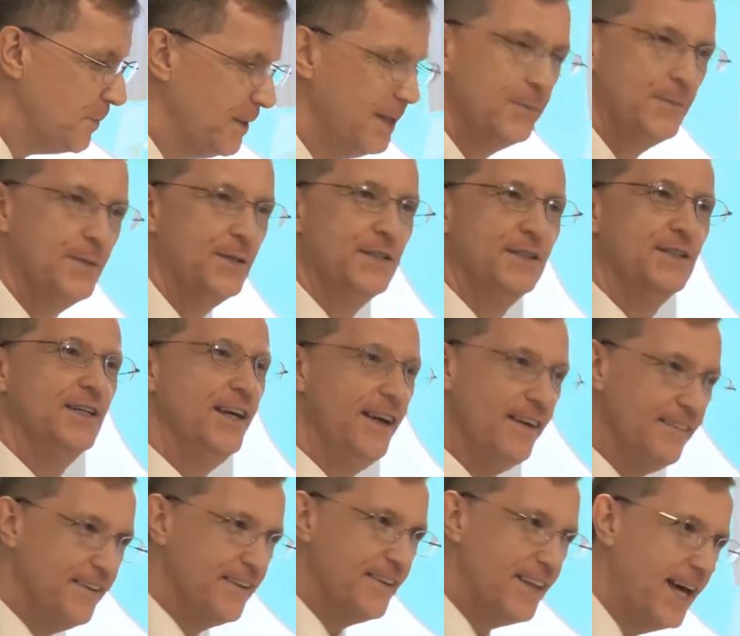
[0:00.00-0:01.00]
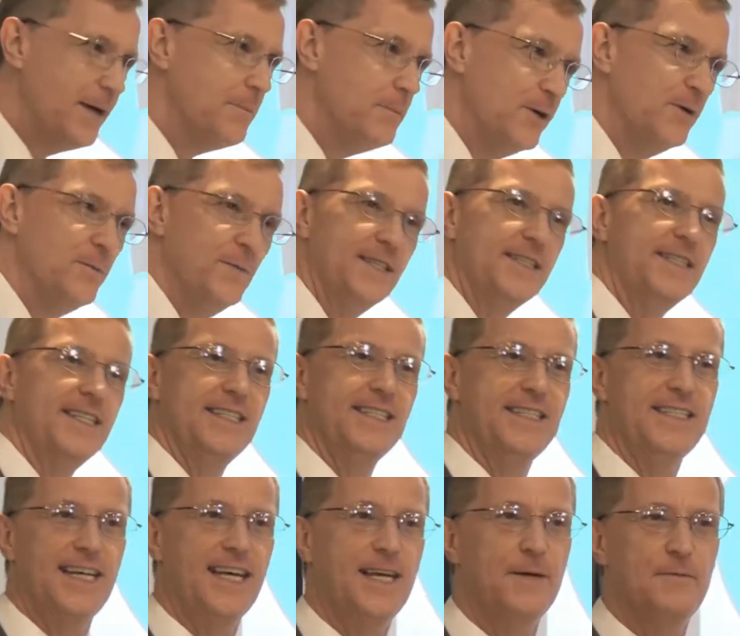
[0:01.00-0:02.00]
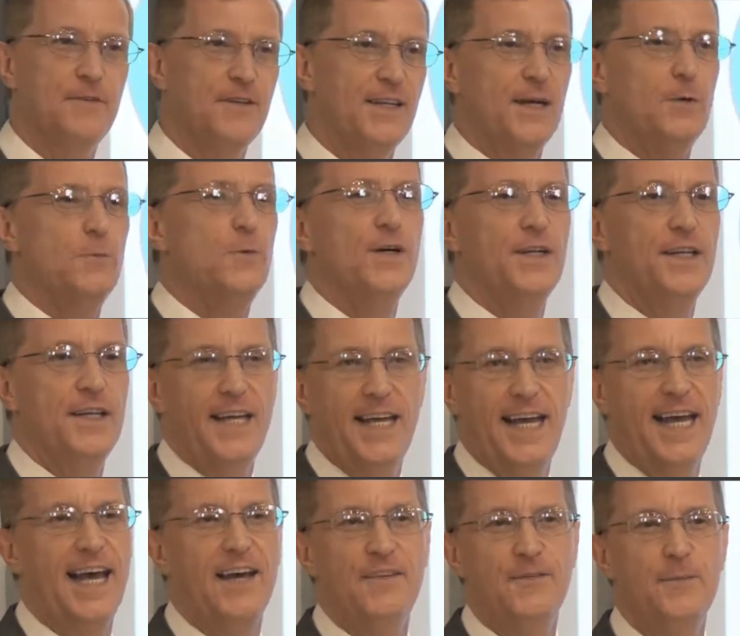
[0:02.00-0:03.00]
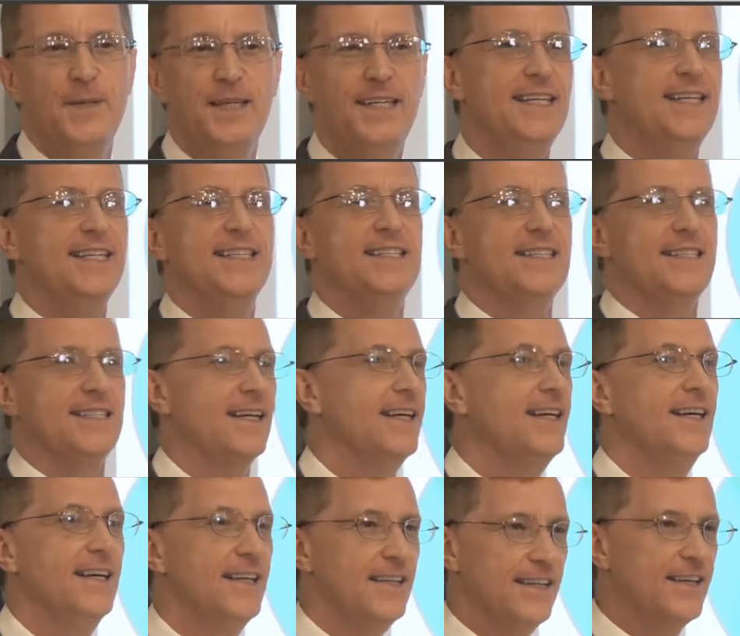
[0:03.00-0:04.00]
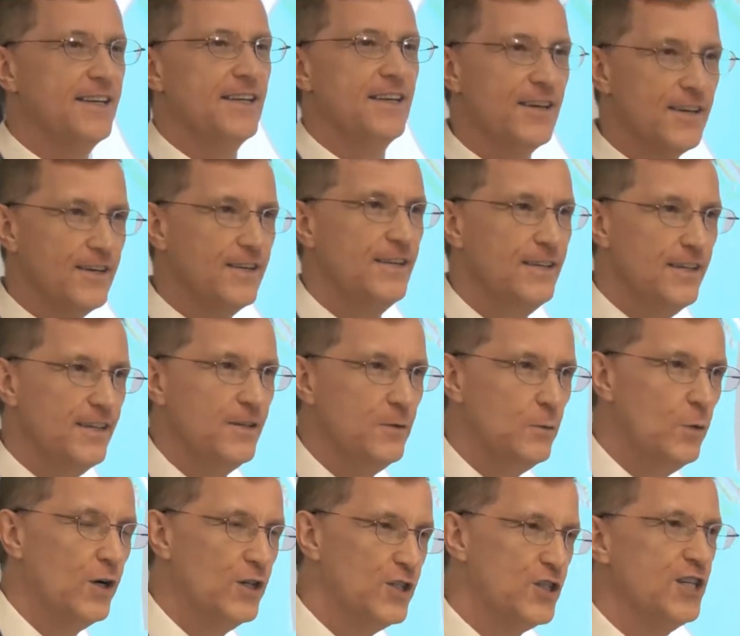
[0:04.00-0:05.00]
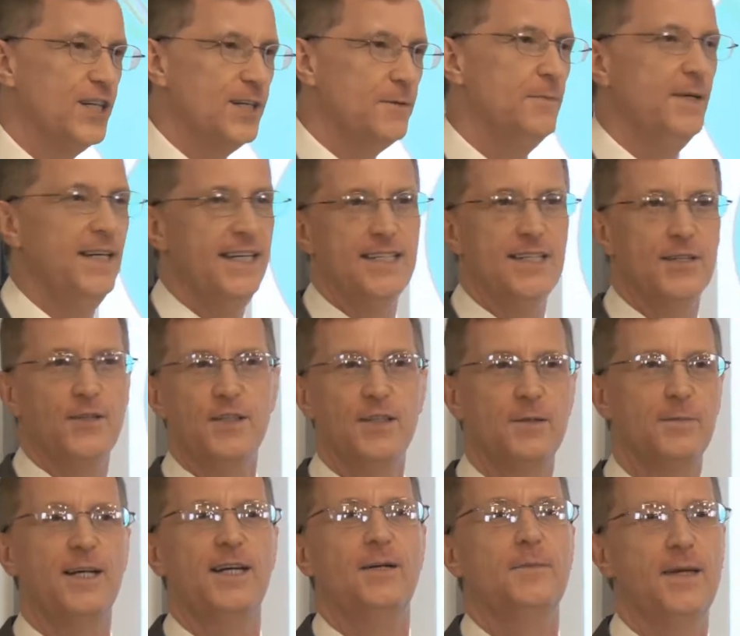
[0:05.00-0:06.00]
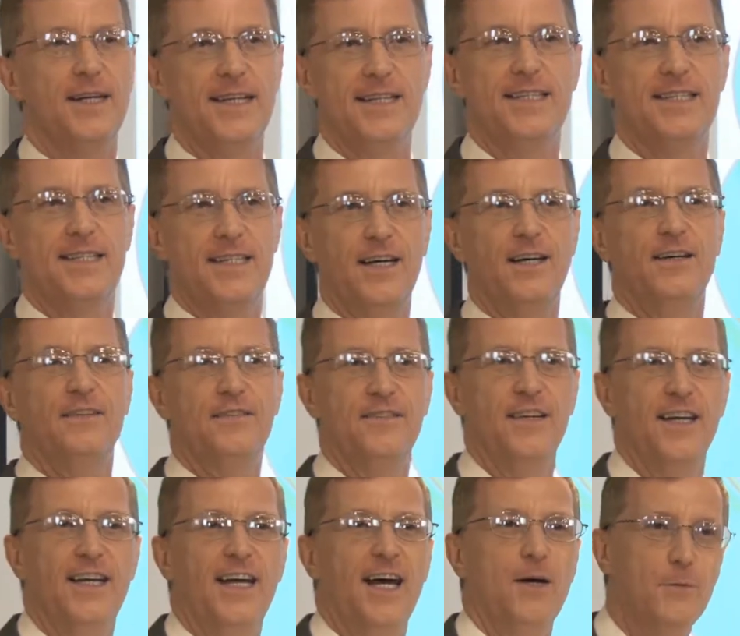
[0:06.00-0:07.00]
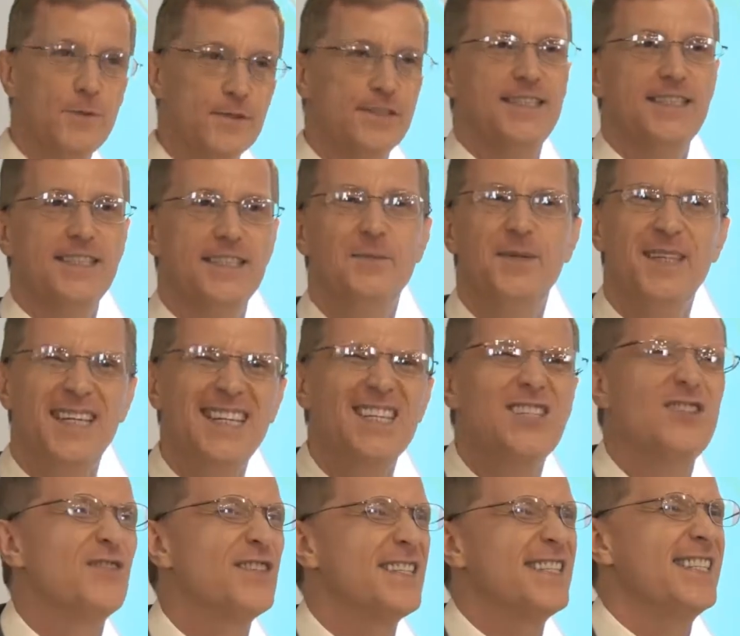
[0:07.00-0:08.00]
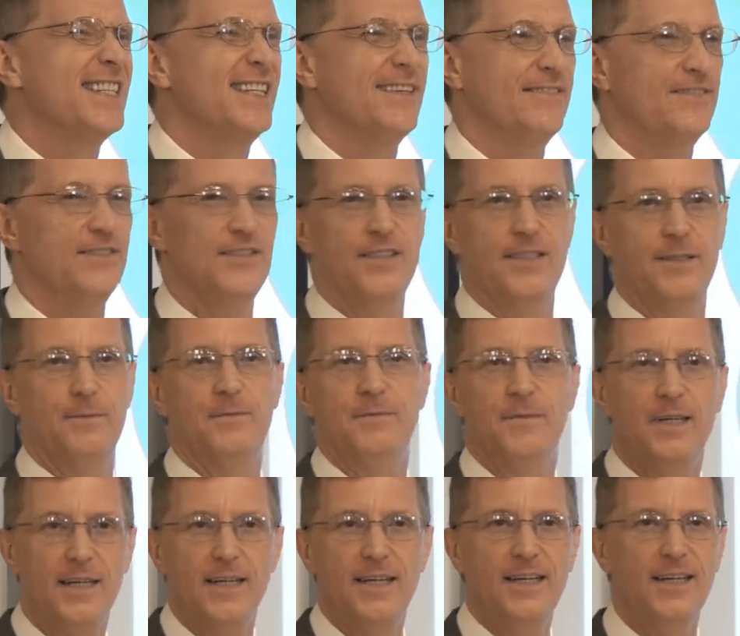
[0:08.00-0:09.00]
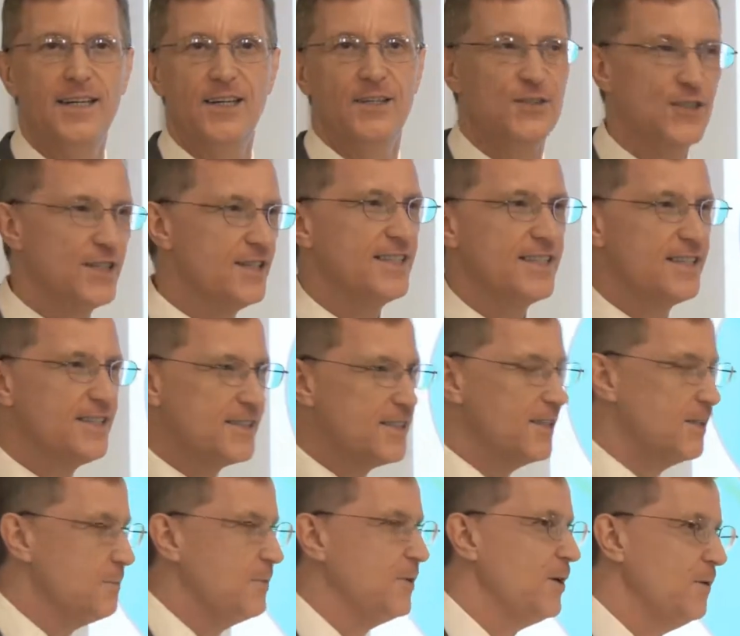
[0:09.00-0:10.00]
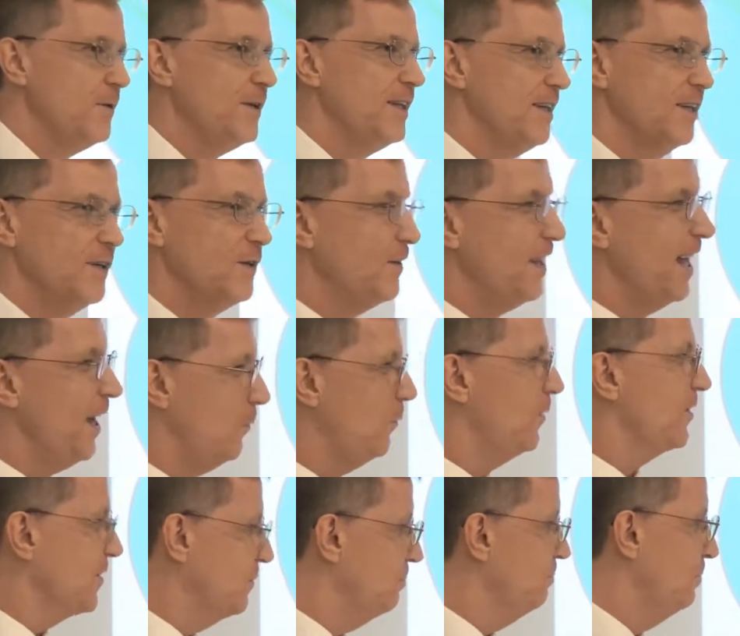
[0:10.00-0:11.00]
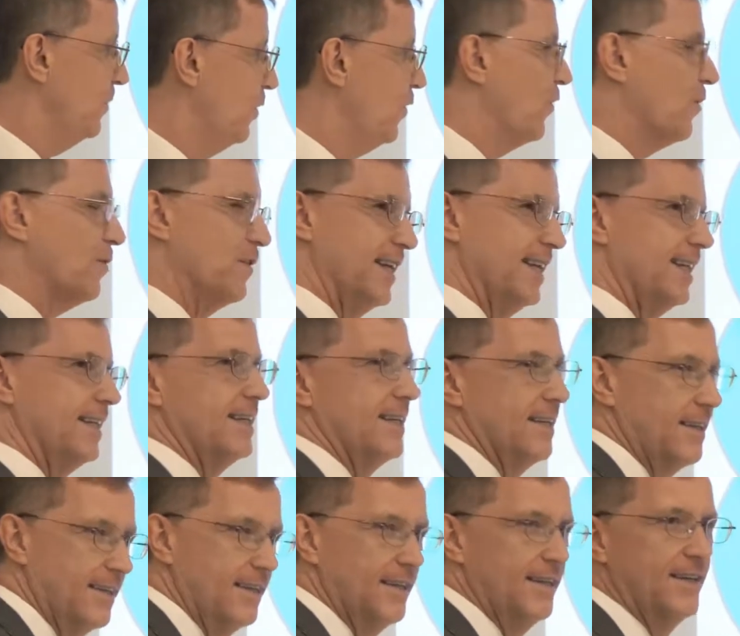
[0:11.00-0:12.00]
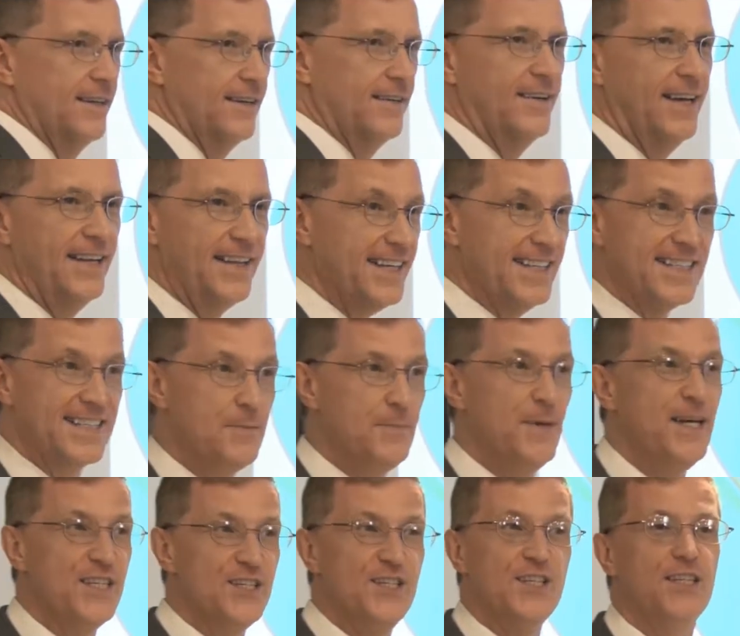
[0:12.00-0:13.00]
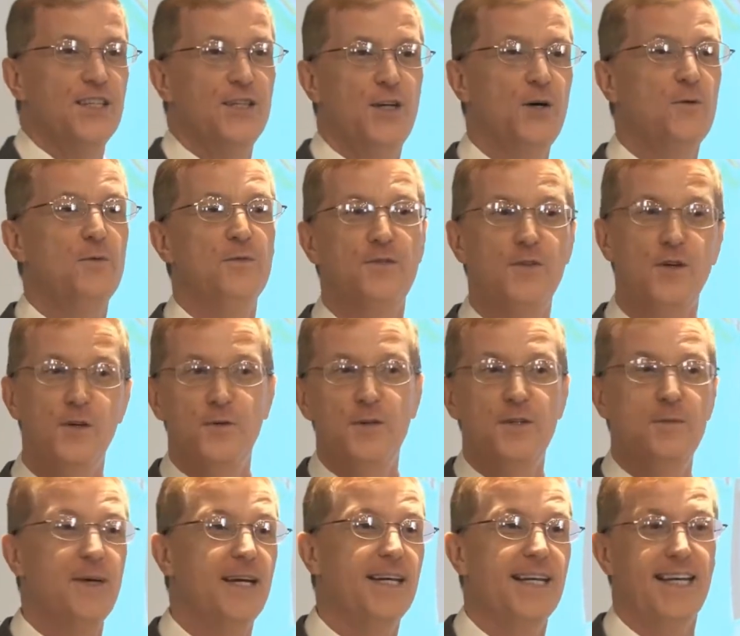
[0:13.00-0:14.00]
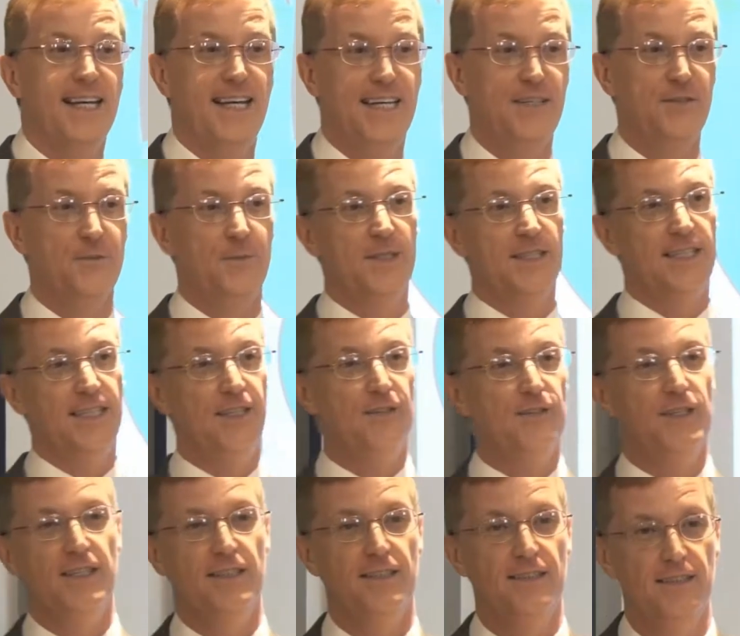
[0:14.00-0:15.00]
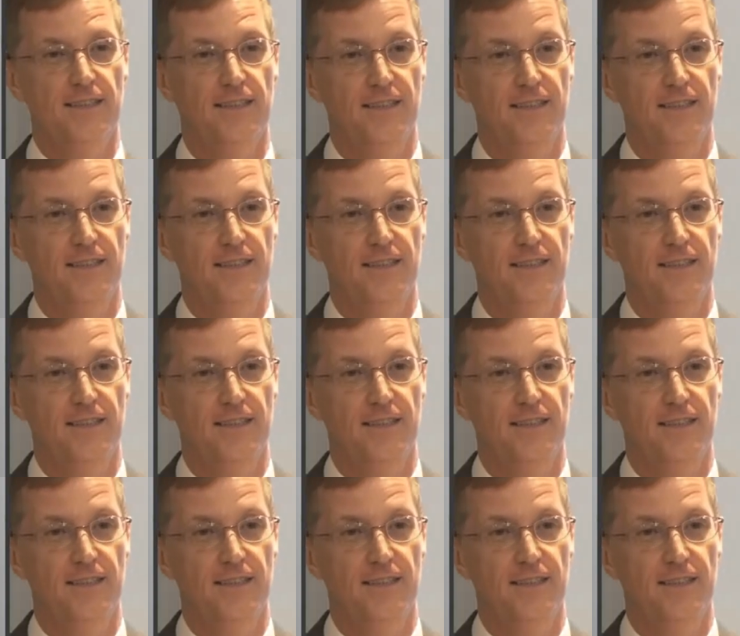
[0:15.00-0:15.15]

people for that moment in time, for that 1.5 minutes that they're, you know, watching me talk about my stuff. I want it to be interesting for them, you know, just to the point where they go, oh, that wasn't boring. Right? That's the best you can hope for with my kind of material